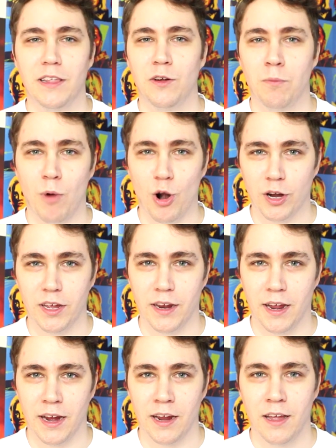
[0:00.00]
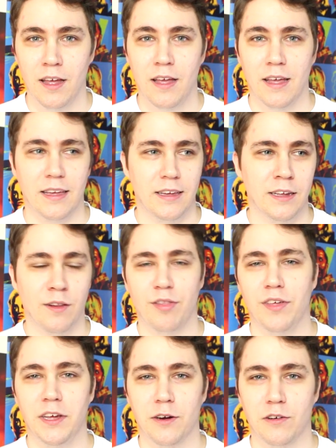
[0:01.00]
little marketing in
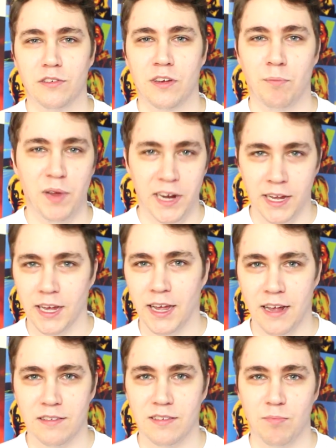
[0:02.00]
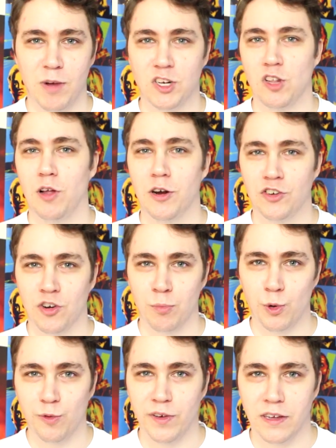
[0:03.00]
theaters competing against much larger
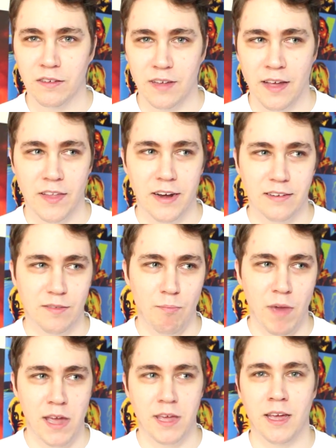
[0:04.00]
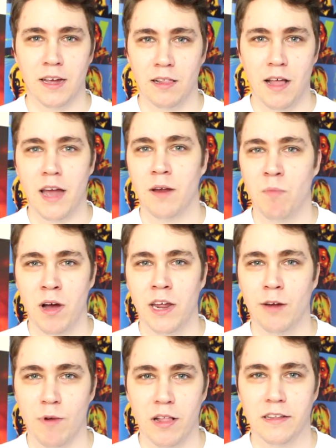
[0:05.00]
movies, and that it's making a lot of
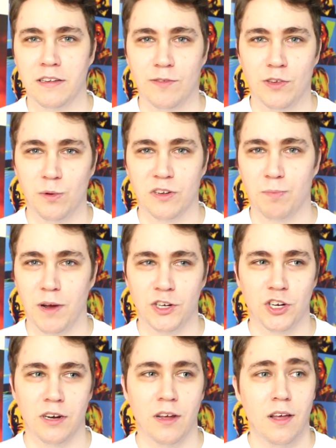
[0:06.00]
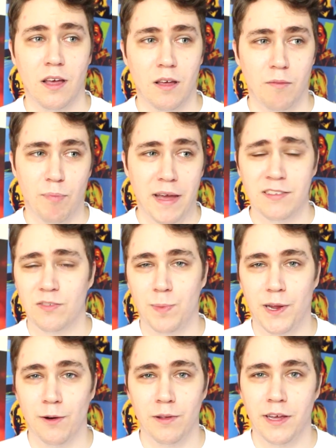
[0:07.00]
money relative to its budget based
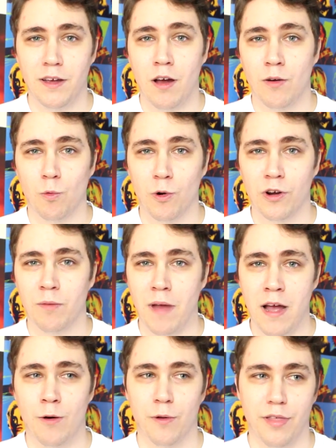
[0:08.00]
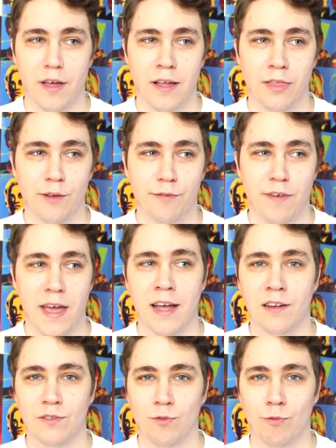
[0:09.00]
purely on word of mouth and the
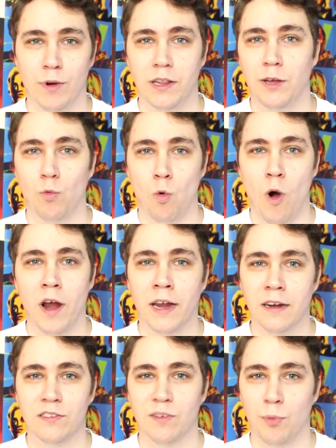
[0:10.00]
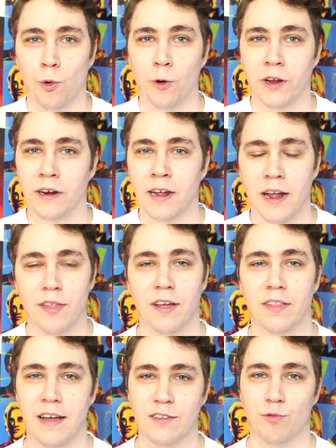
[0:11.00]
fans really wanting to support it, and I
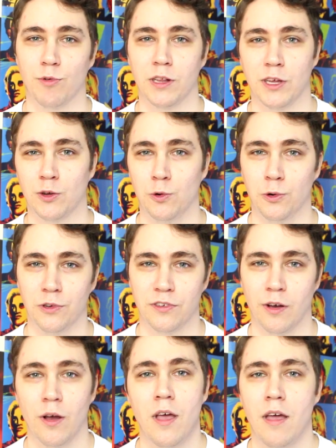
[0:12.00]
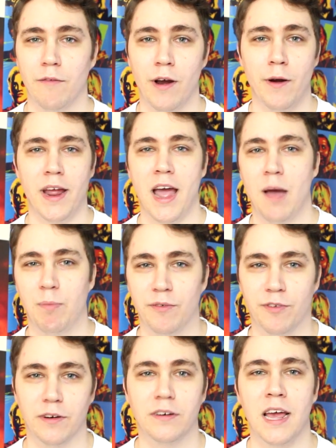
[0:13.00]
think that's really cool. So very happy
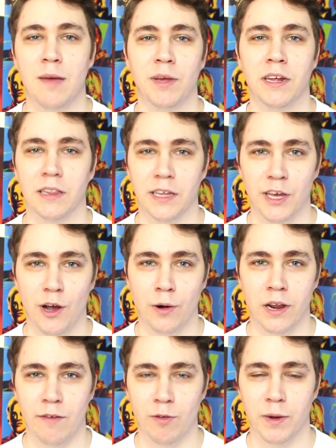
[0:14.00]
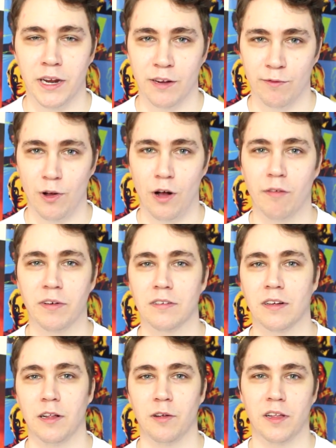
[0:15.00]
for Damien Leone and everybody involved, because
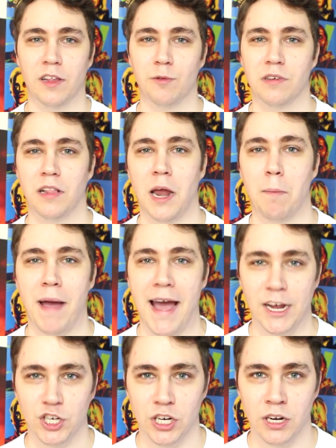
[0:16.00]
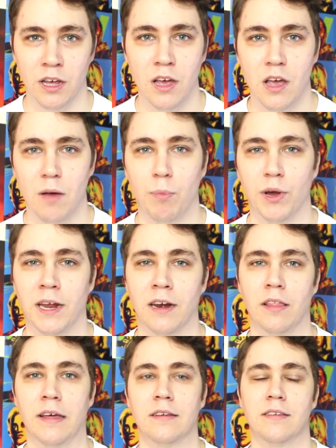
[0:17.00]
clearly there was a lot of passion put into
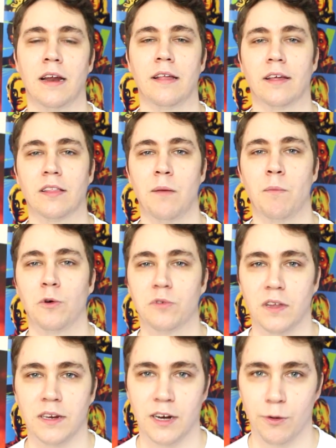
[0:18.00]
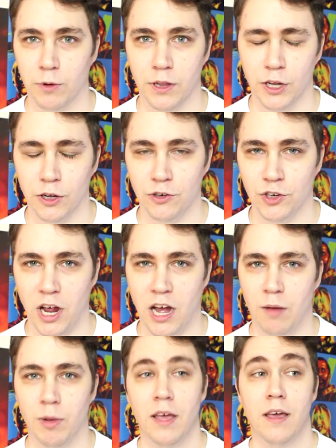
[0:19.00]
this, and I think they mostly did a really good
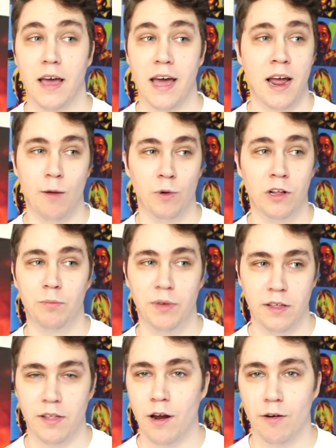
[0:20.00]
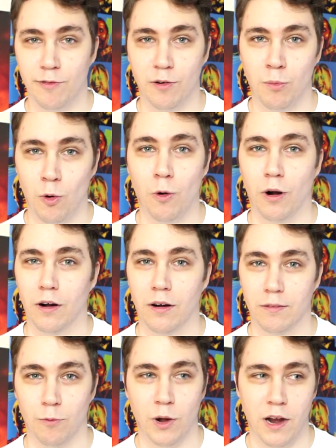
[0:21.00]
job. And I will be there for more.
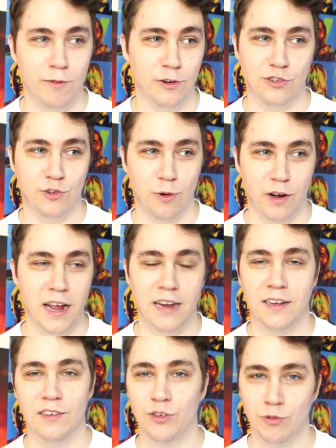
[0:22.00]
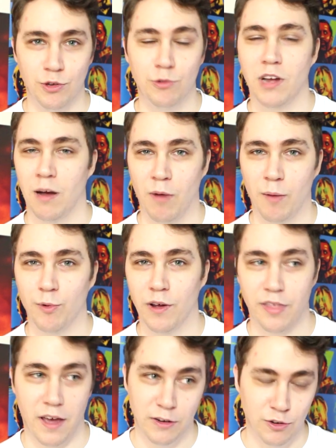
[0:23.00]
Whatever story ideas you do come up
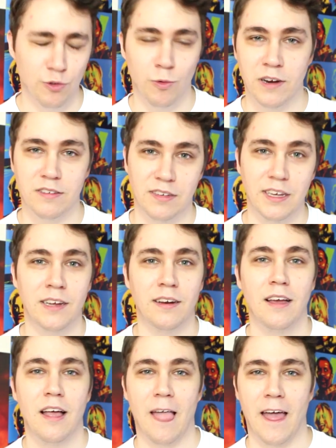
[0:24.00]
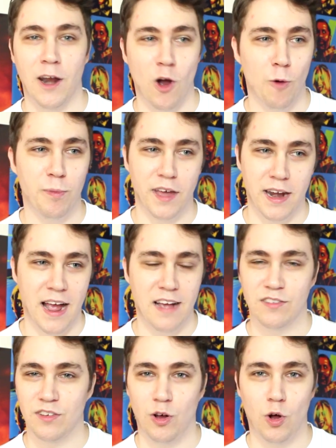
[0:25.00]
with, I do want to see it, and hope that
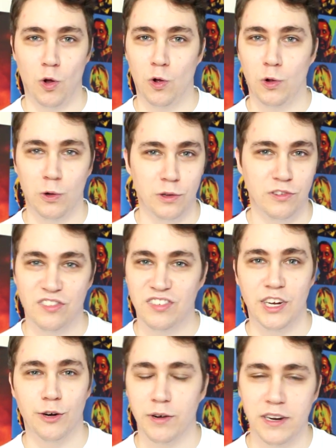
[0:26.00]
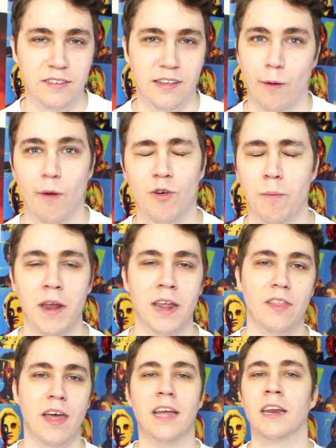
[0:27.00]
as a whole series, however many
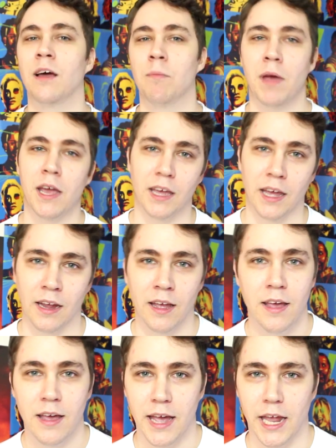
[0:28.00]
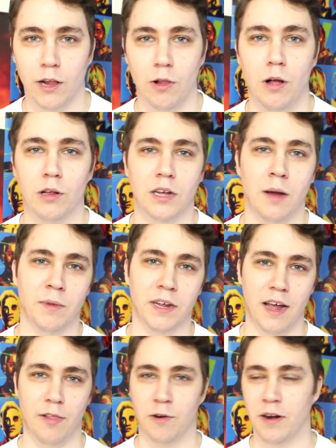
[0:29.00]
they end up making, it'll all come
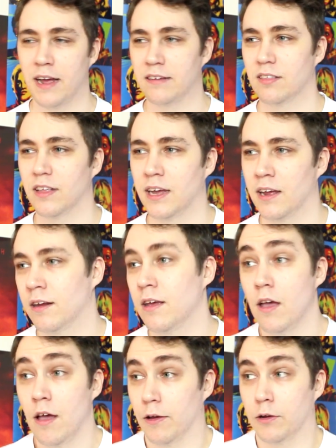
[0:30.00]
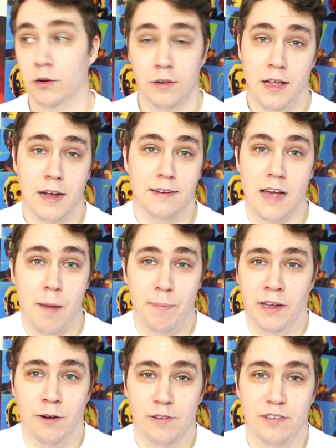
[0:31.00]
together nicely. And good luck
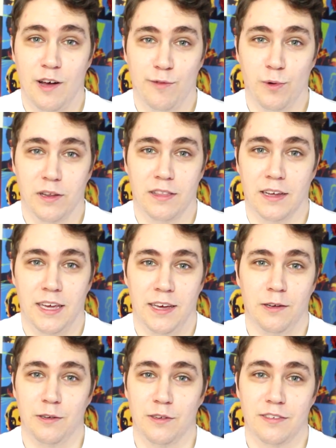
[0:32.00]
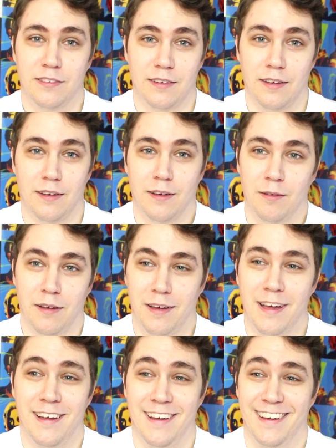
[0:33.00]
topping yourself with the kills.
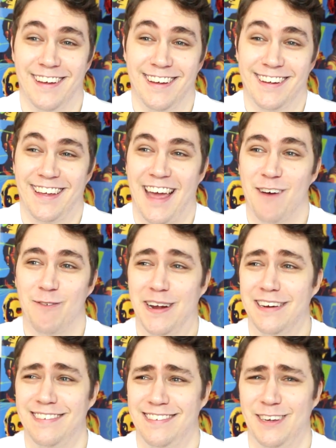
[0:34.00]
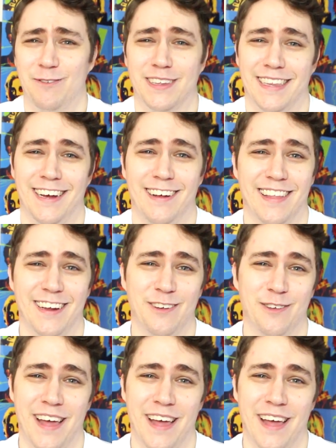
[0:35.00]
Can't wait to see what the hell they do